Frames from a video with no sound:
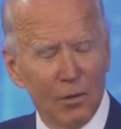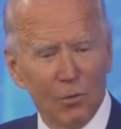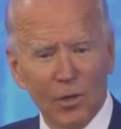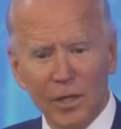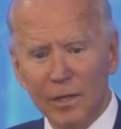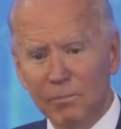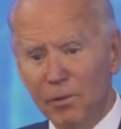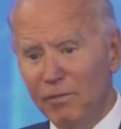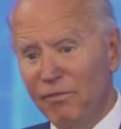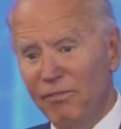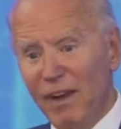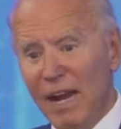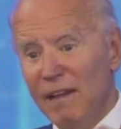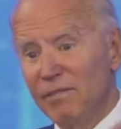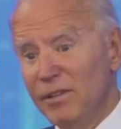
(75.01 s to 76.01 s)
We're going to put
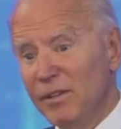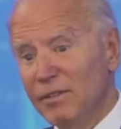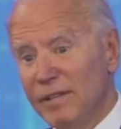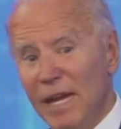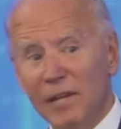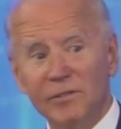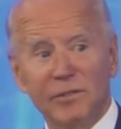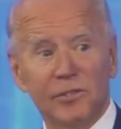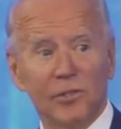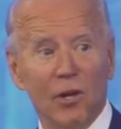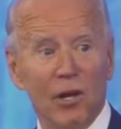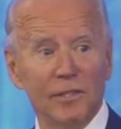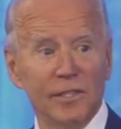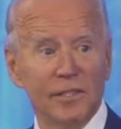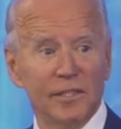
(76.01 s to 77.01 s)
500,000
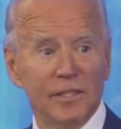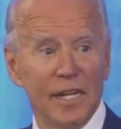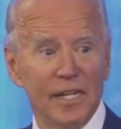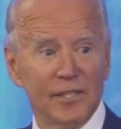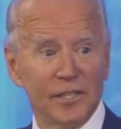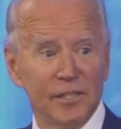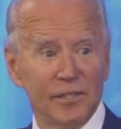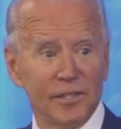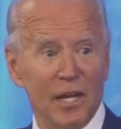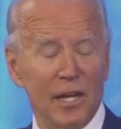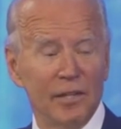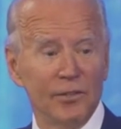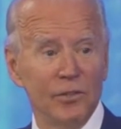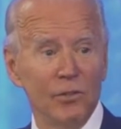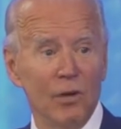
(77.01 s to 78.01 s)
charging stations
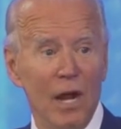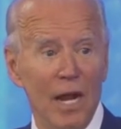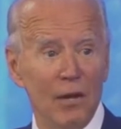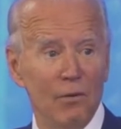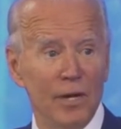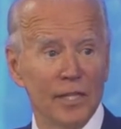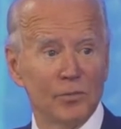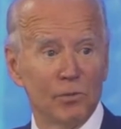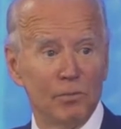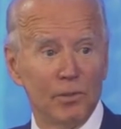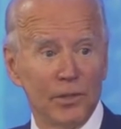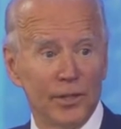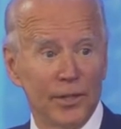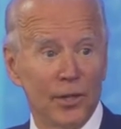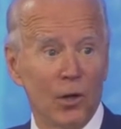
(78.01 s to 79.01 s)
on new highways we're
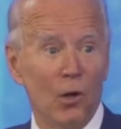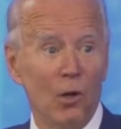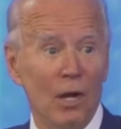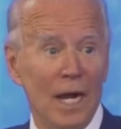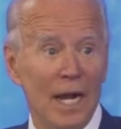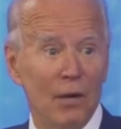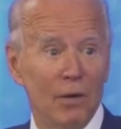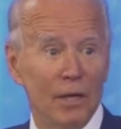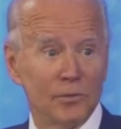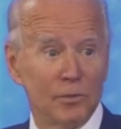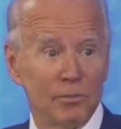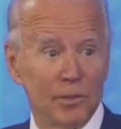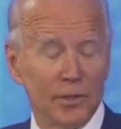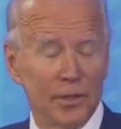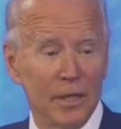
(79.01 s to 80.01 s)
building and old highways
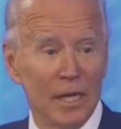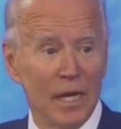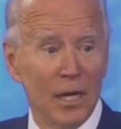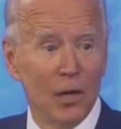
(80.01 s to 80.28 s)
we're building.